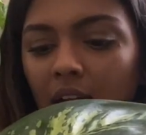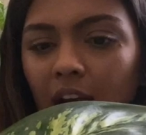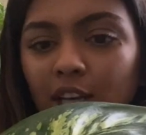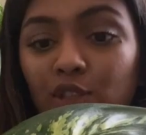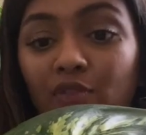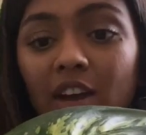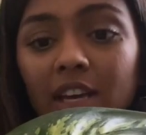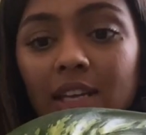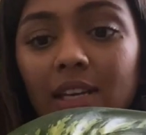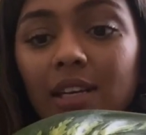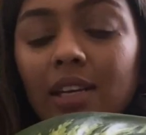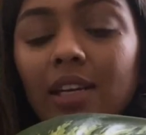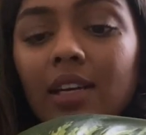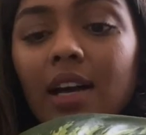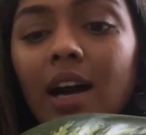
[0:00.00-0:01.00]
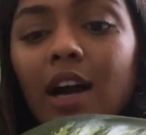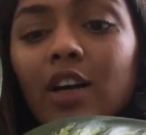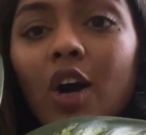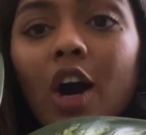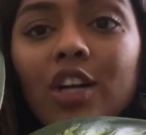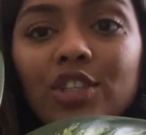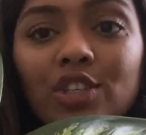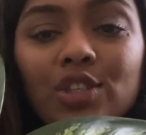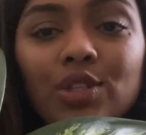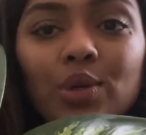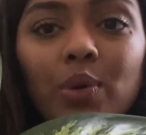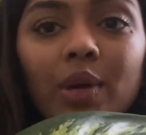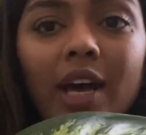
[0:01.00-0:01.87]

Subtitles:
It's very gorgeous too.